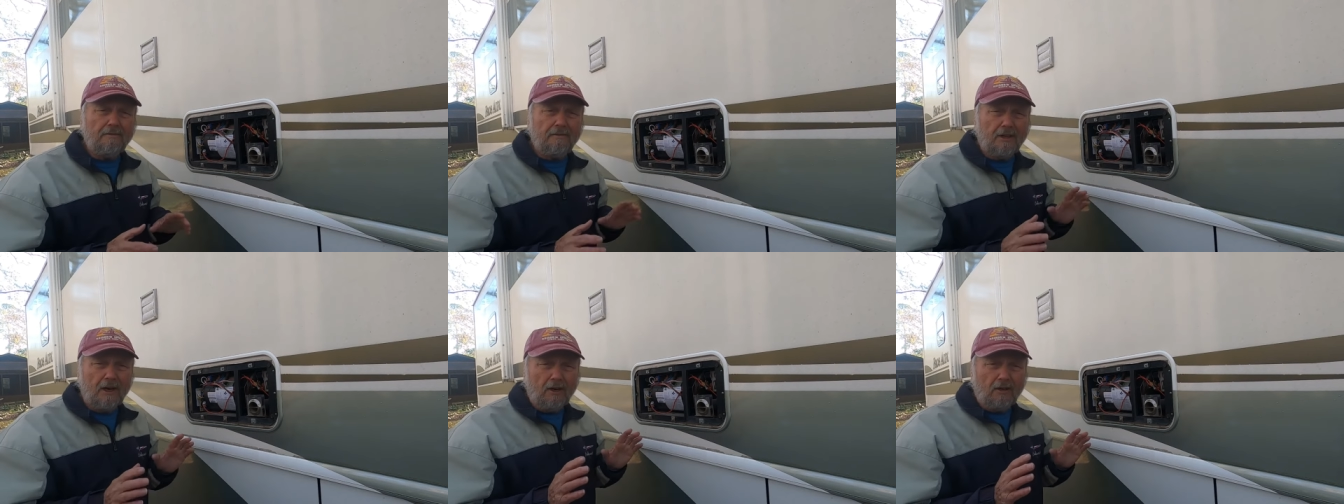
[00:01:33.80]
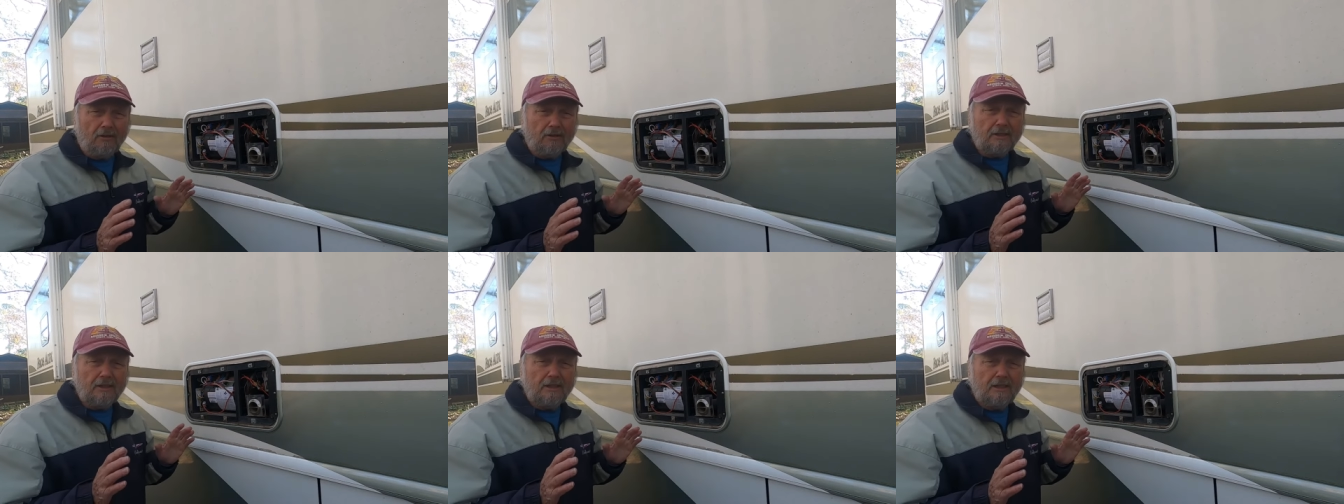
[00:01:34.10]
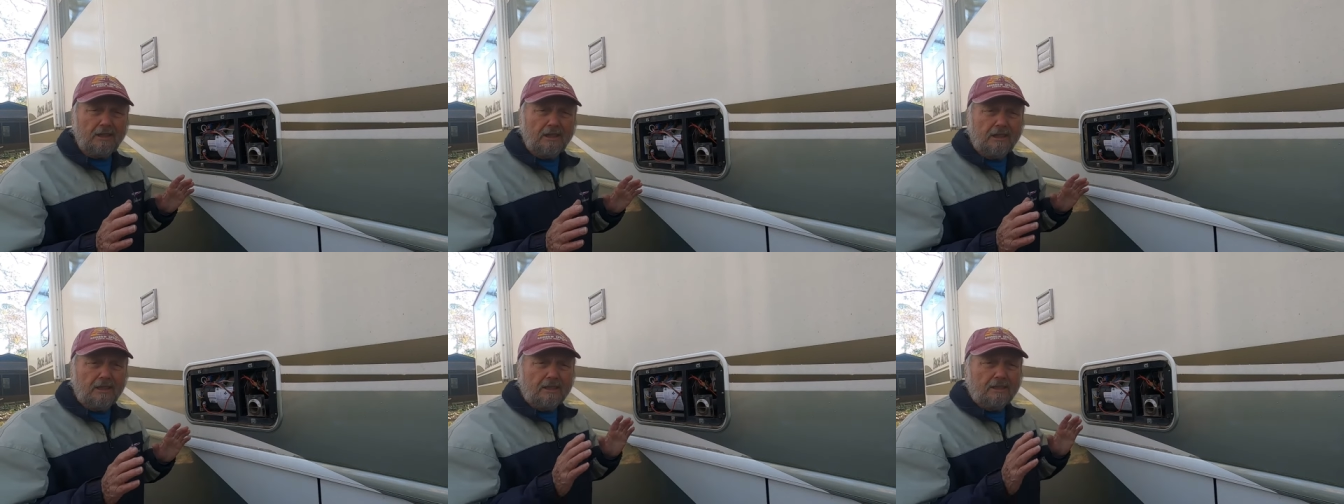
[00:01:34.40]
fault.
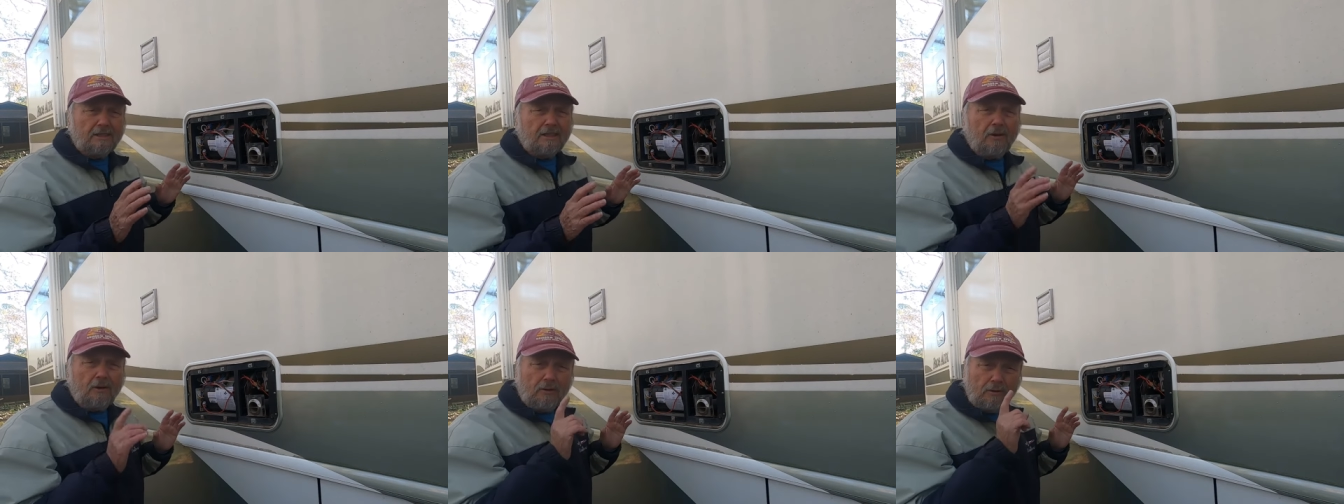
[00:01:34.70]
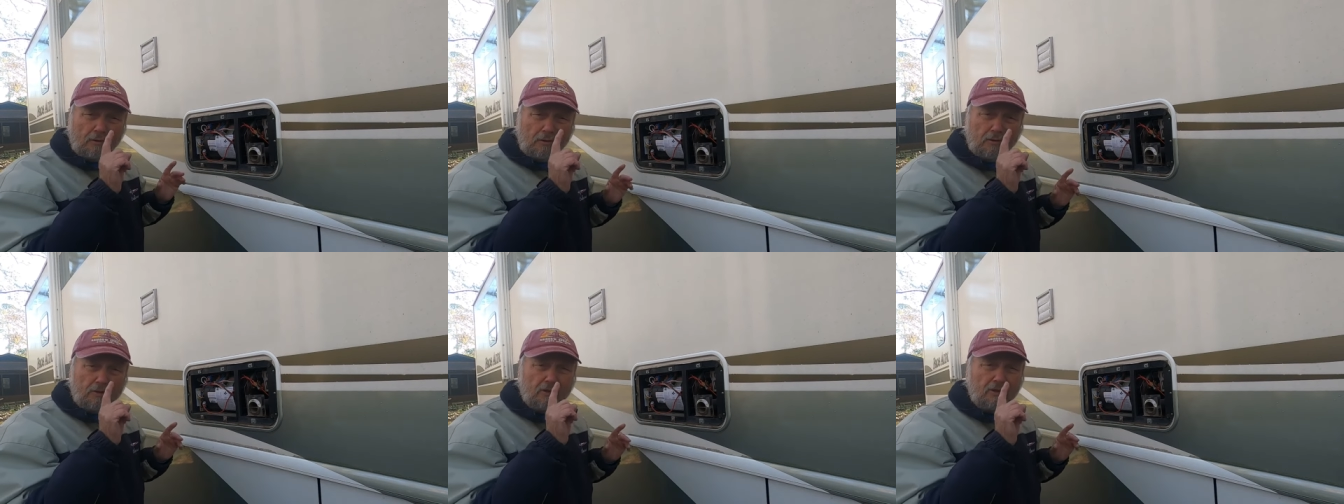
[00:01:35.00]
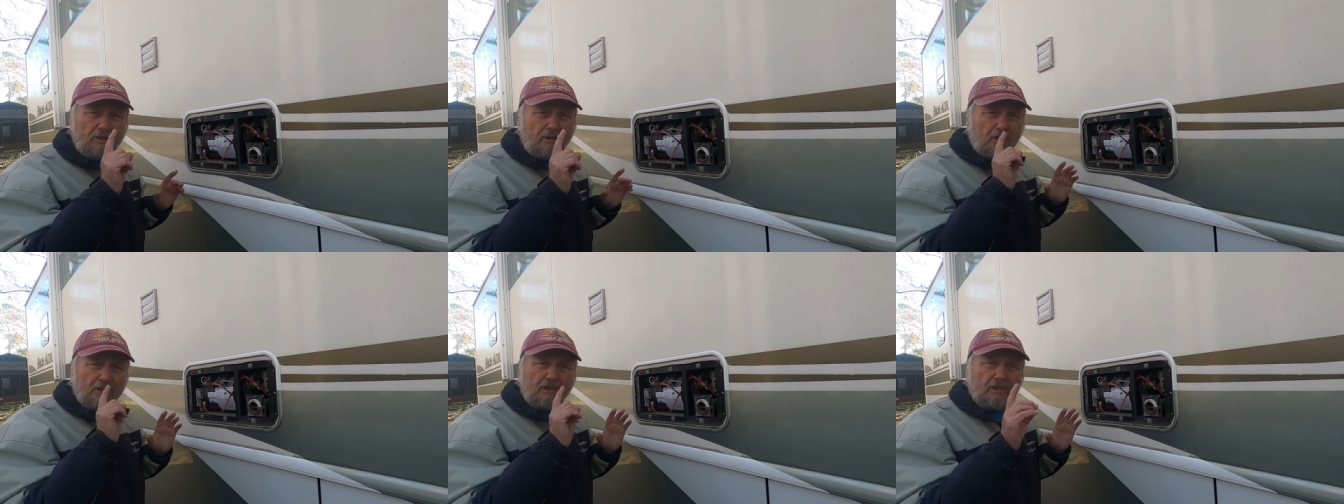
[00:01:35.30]
So it
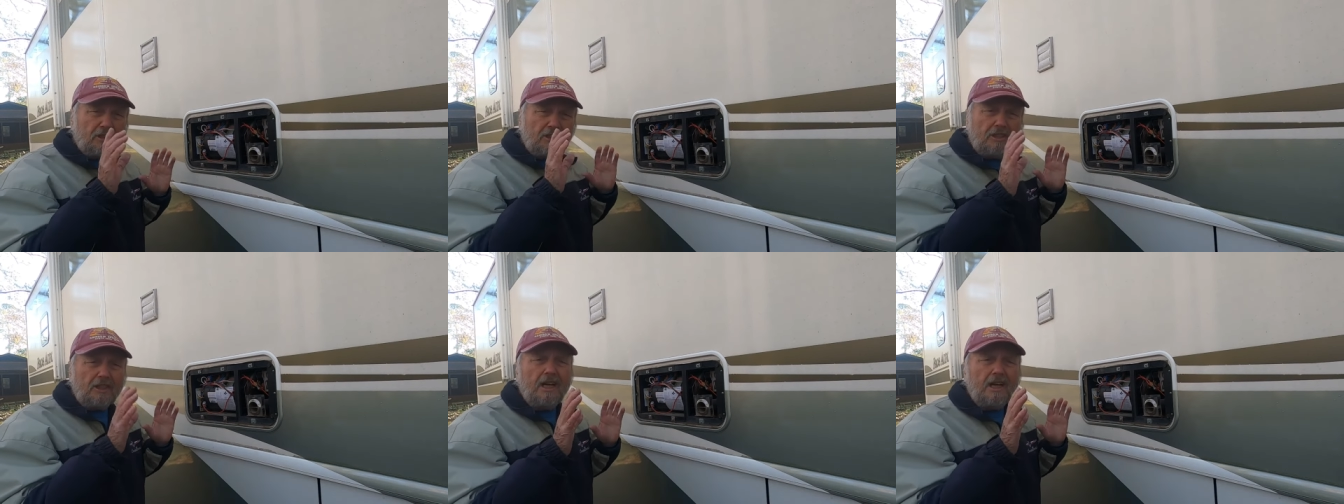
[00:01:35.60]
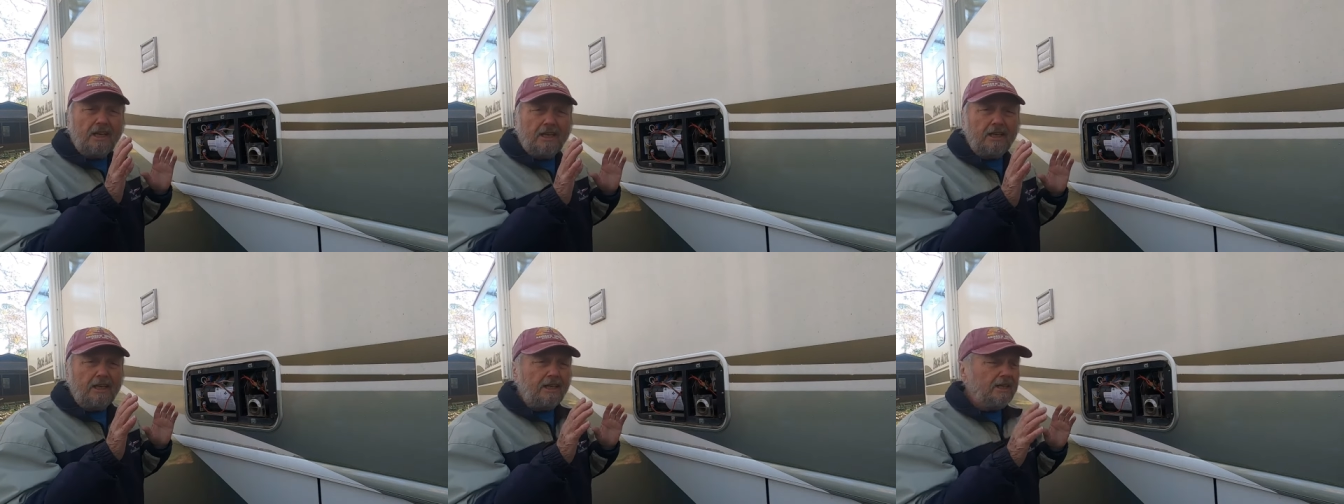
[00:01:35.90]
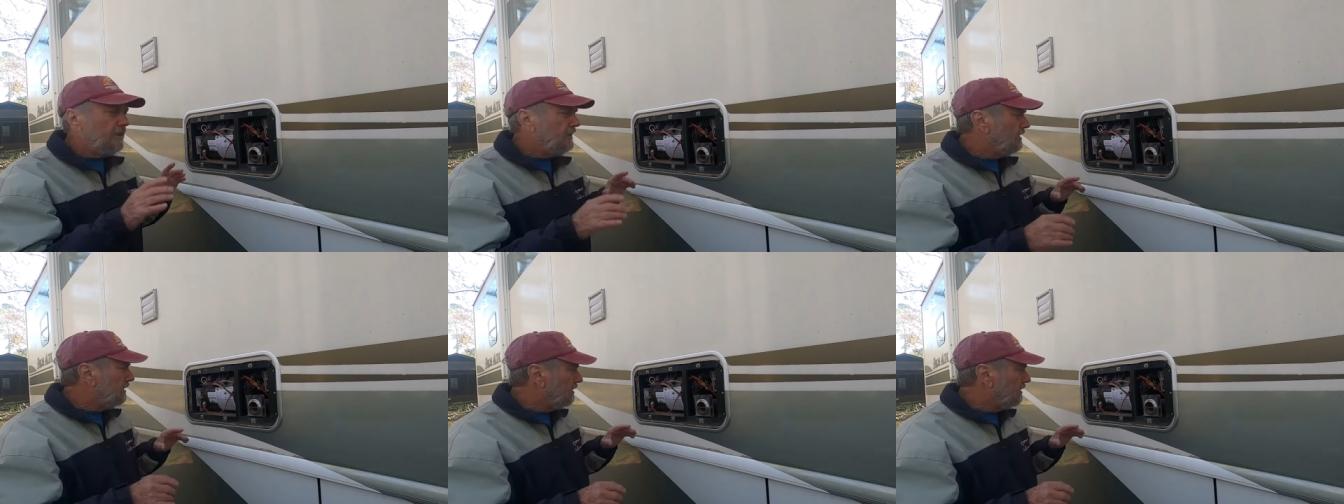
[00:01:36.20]
was just steady.